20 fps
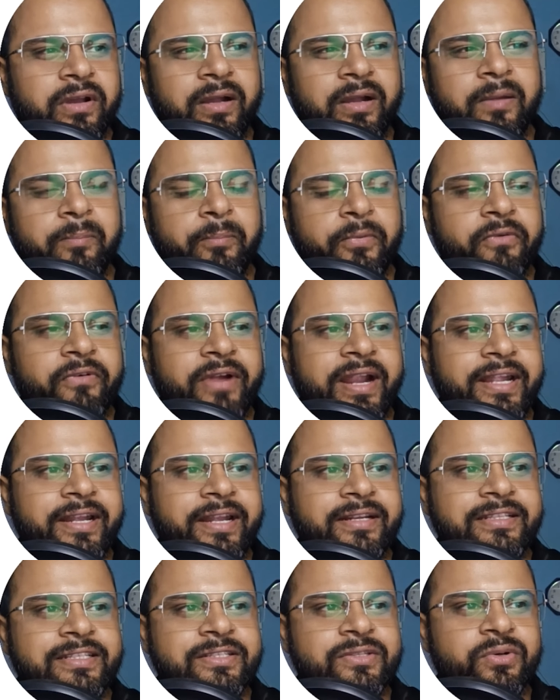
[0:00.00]

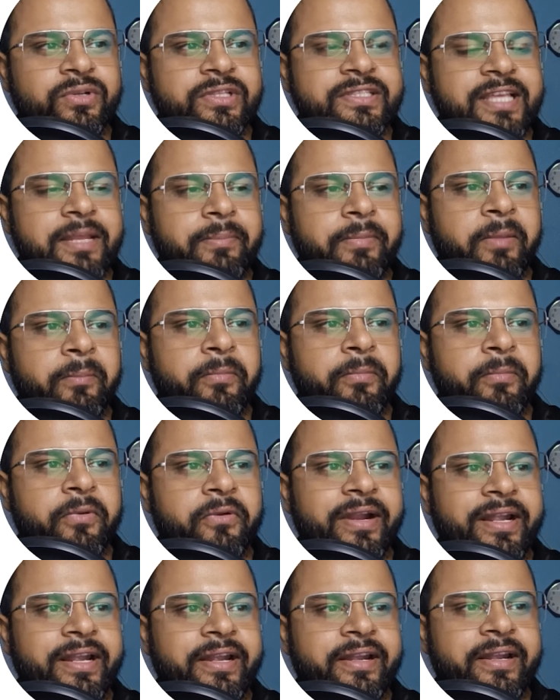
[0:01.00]
provided, these holes are being
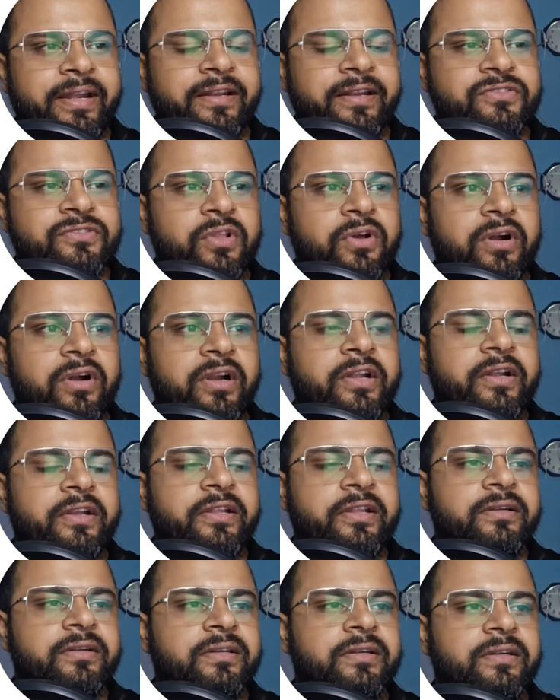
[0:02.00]
provided in a slot
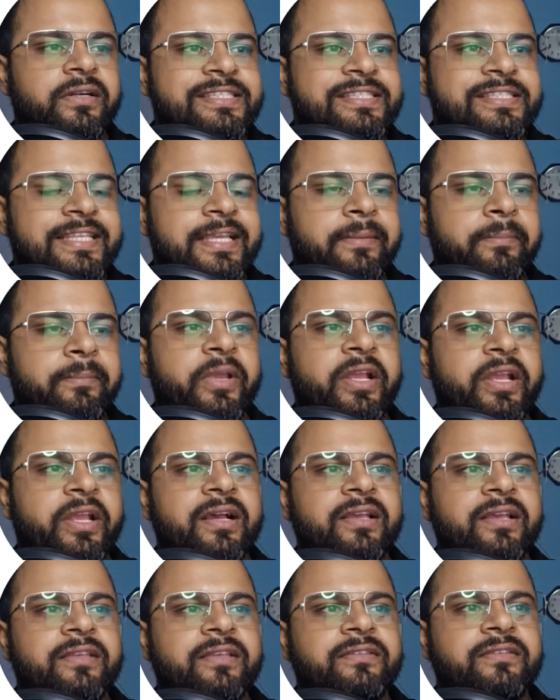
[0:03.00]
shape,
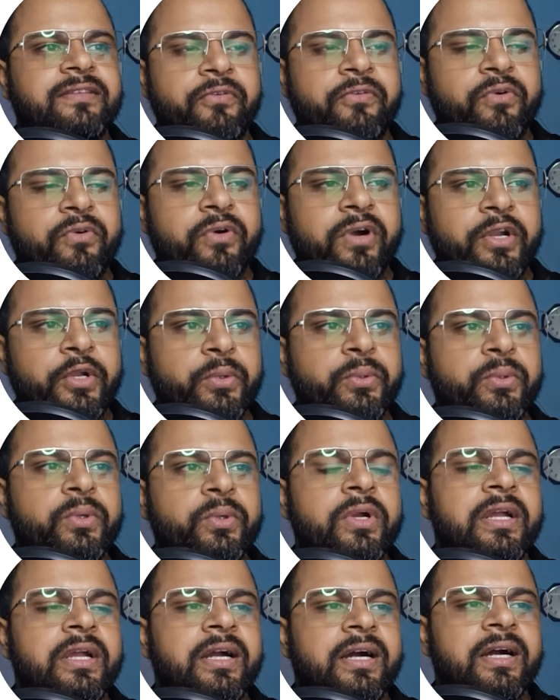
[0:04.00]
because if you want to
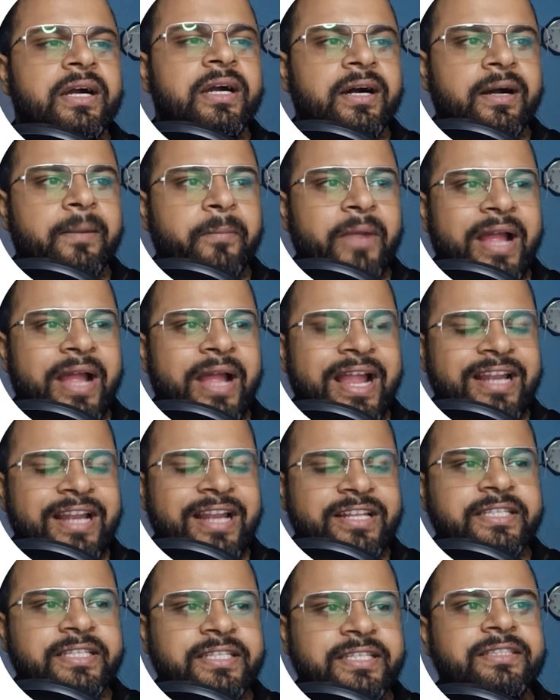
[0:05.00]

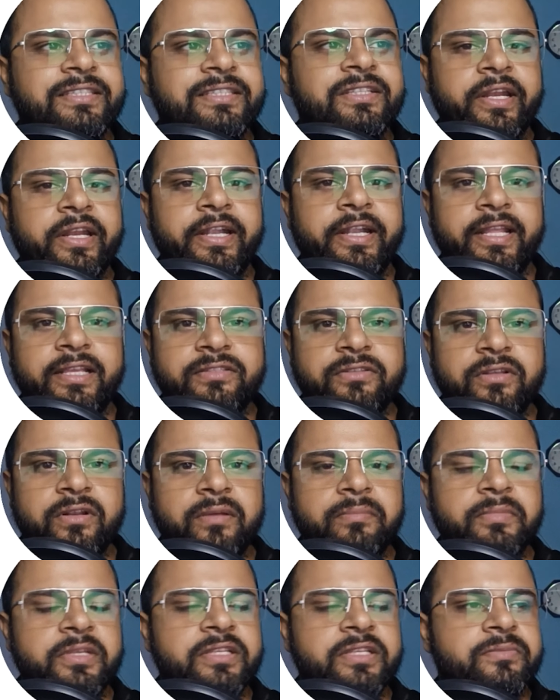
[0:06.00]
adjust the orientation
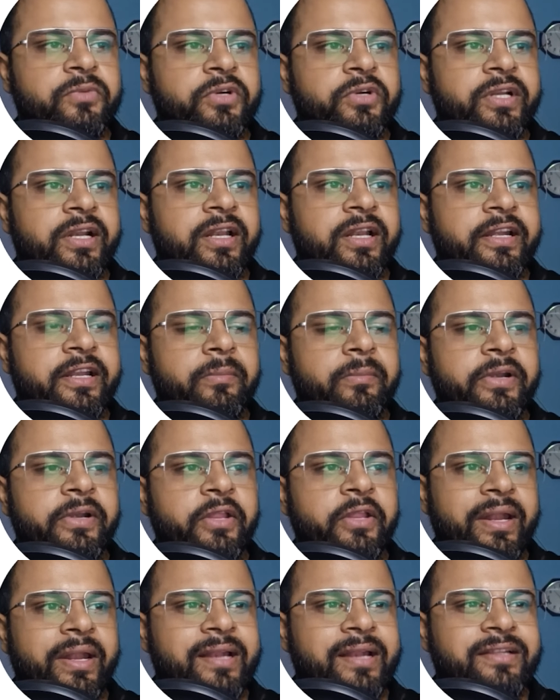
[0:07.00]
of this motor a little bit, you
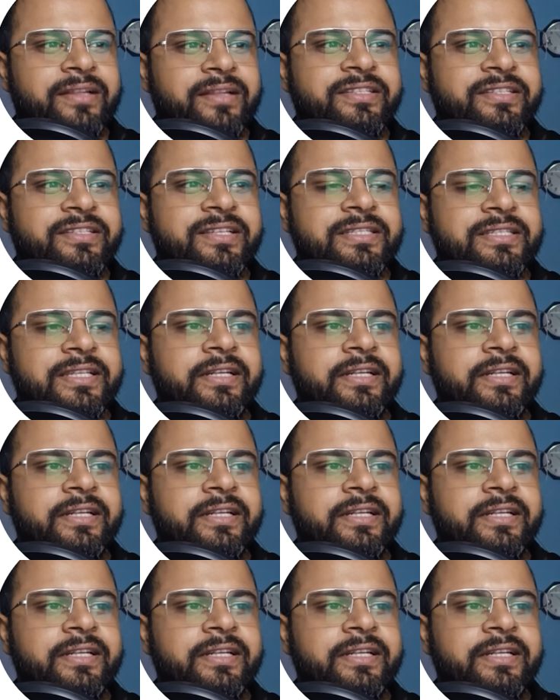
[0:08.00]
can adjust it.